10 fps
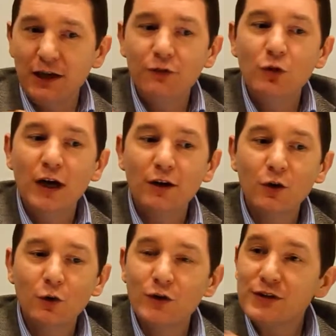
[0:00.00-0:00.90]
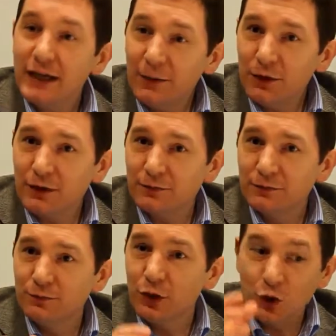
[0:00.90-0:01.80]
if you not alone disable
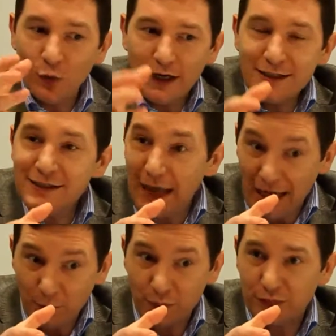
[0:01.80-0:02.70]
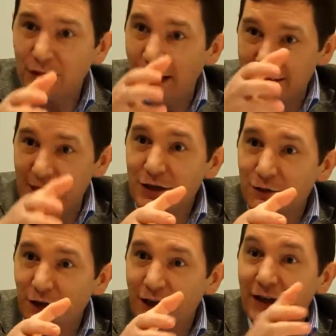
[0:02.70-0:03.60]
them, but you help
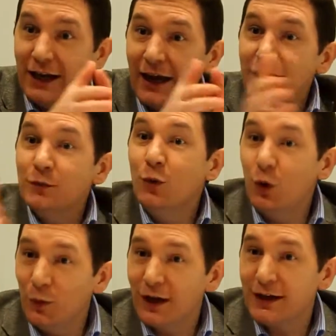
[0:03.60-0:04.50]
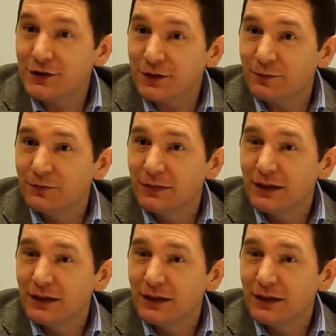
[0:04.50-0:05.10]
identify, connect and mobilize them,